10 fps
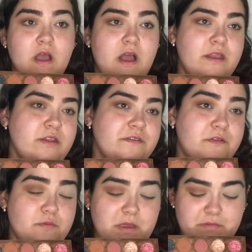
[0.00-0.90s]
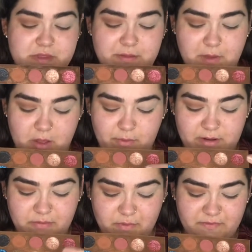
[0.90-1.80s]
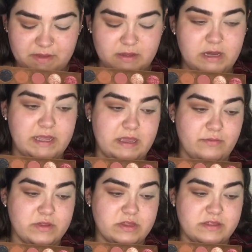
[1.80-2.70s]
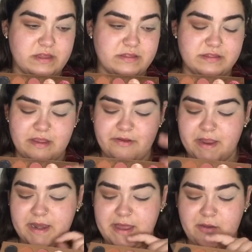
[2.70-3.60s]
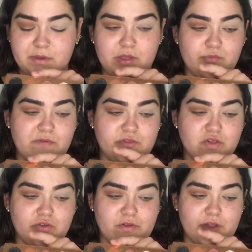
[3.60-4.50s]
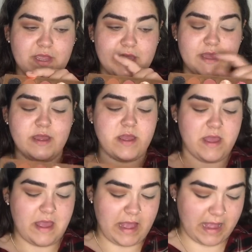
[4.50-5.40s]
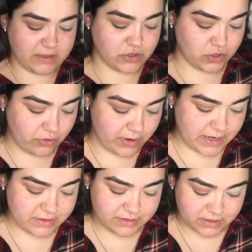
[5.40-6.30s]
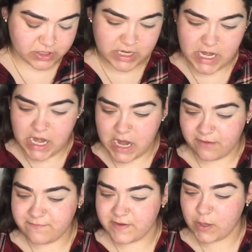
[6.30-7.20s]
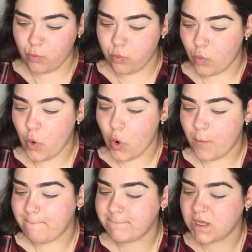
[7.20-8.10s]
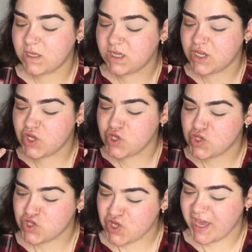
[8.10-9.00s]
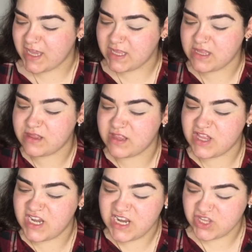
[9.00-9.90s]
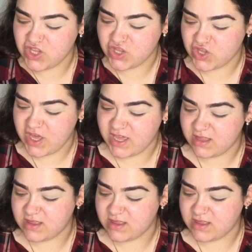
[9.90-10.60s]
I don't know if you'll be able to see, but I went in with this colour here, which is necessary, and now I'm going with Churro here, Antura is such a lovely warm shade. It's a delicious shade.